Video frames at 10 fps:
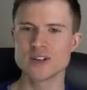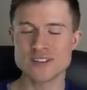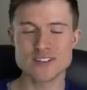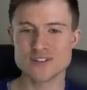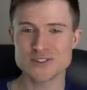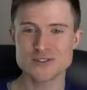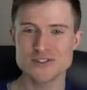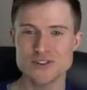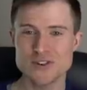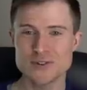And it just goes to
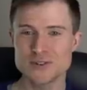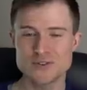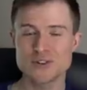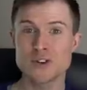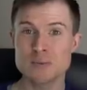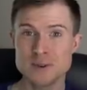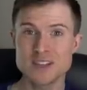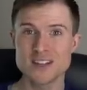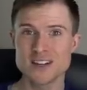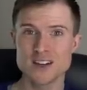show, if you're
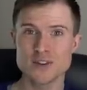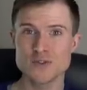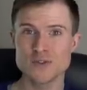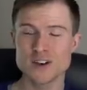committed enough